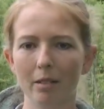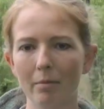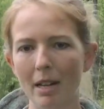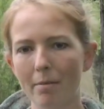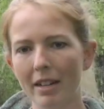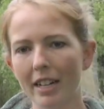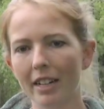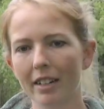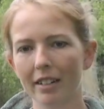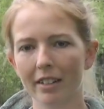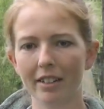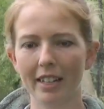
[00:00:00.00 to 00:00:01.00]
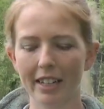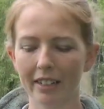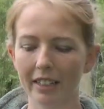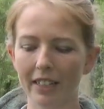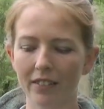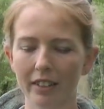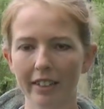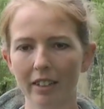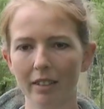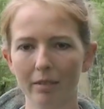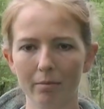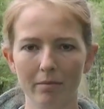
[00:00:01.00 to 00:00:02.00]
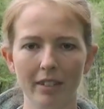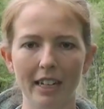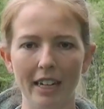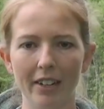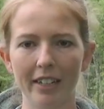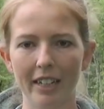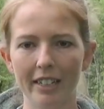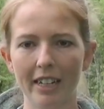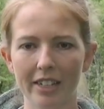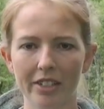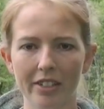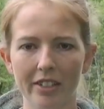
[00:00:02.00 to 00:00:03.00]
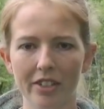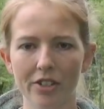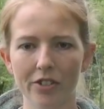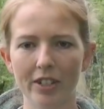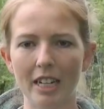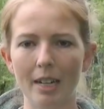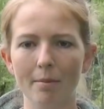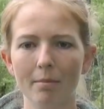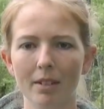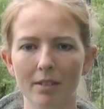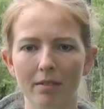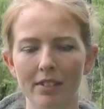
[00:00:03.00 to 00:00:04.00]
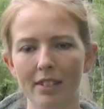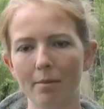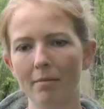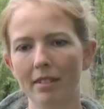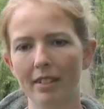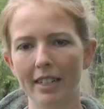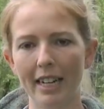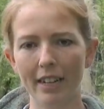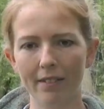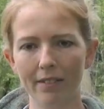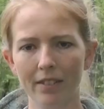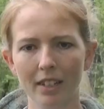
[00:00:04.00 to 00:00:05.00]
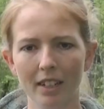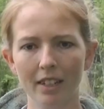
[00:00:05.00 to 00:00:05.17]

maybe they can leave a little area next to the stream with some native